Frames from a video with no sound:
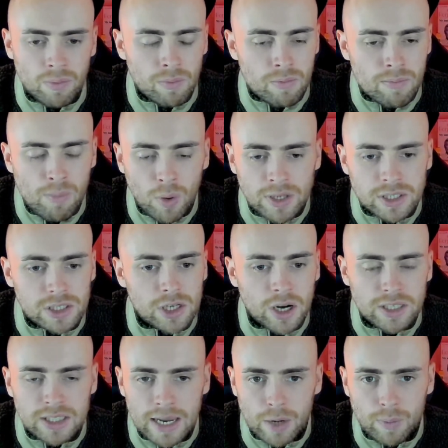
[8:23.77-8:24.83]
Moises
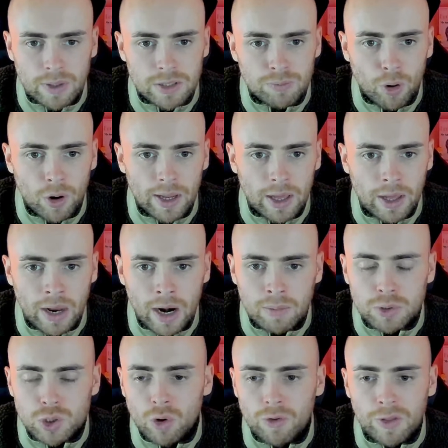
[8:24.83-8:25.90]
Caicedo went to Brighton, and I'm
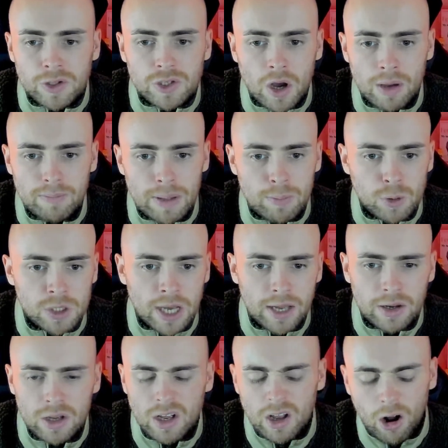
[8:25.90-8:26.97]
sure at the time people
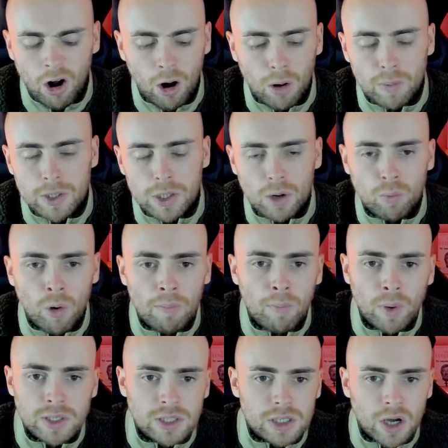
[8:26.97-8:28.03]
said, oh, we don't want
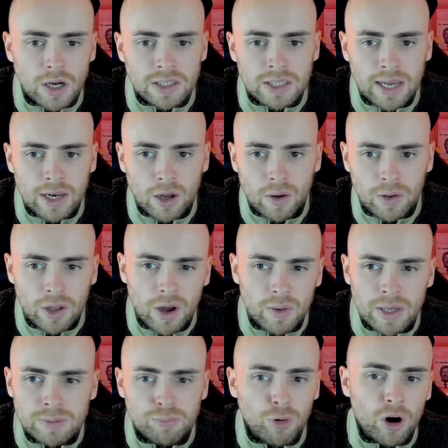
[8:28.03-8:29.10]
Moises Caicedo,
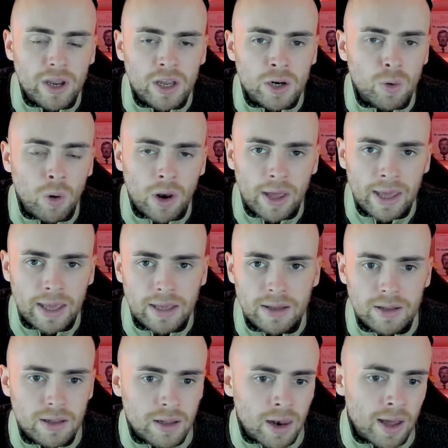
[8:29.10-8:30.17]
he's Brighton quality.
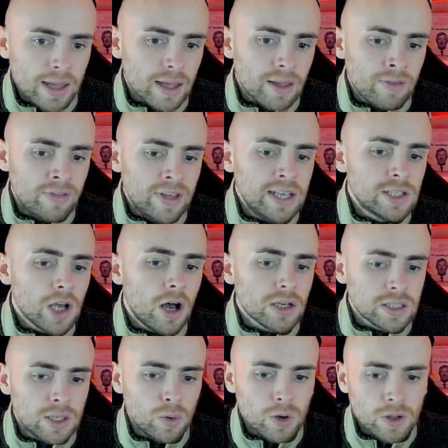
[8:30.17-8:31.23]
These are
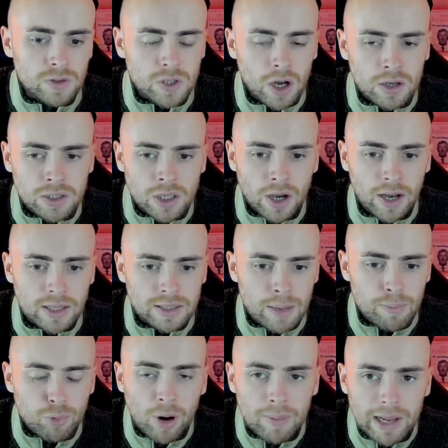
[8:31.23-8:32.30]
still good sides. They're
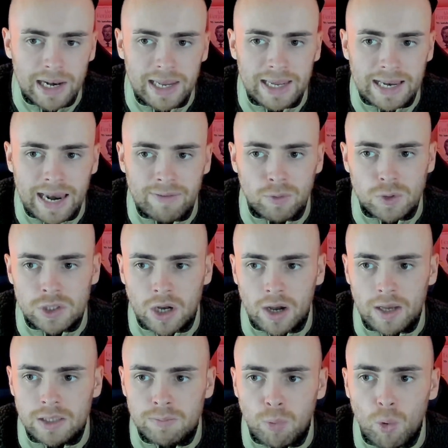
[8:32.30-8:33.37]
Premier League level
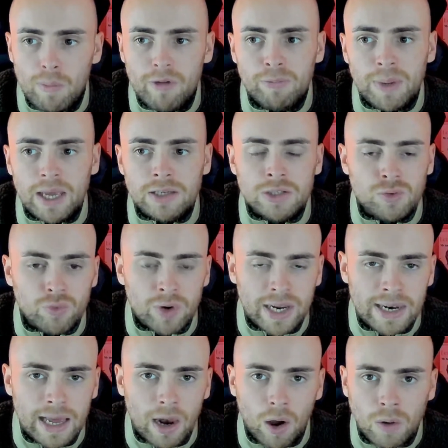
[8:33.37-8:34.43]
sides. Bournemouth beat us
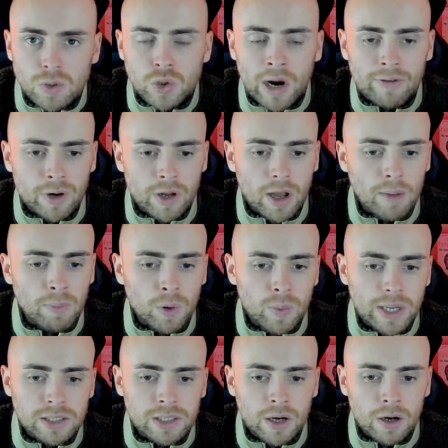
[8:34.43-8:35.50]
3-0 at Old Trafford a couple of
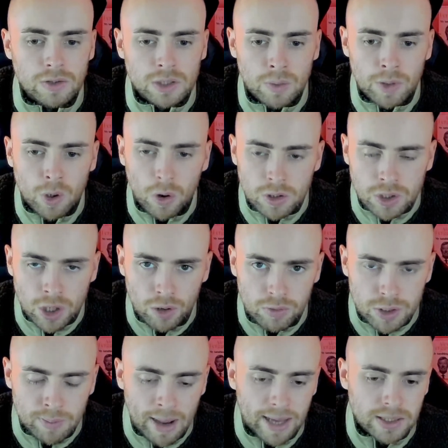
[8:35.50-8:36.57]
weeks ago, so we've got to show
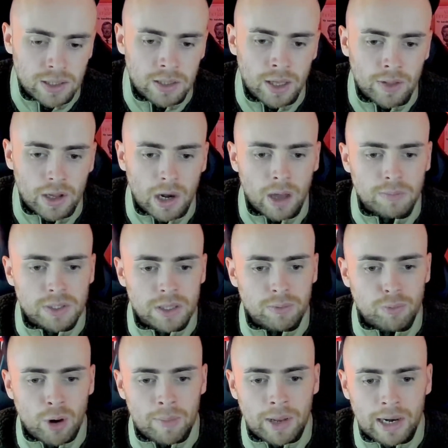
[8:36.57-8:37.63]
respect to the other clubs in the
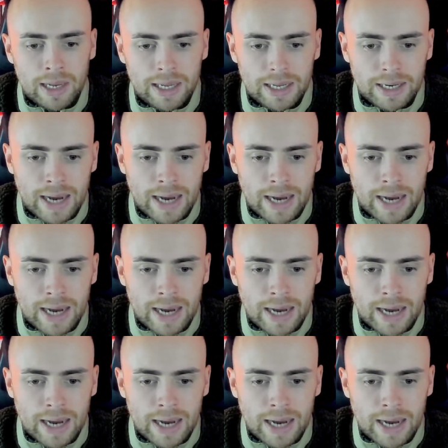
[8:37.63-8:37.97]
Premier League.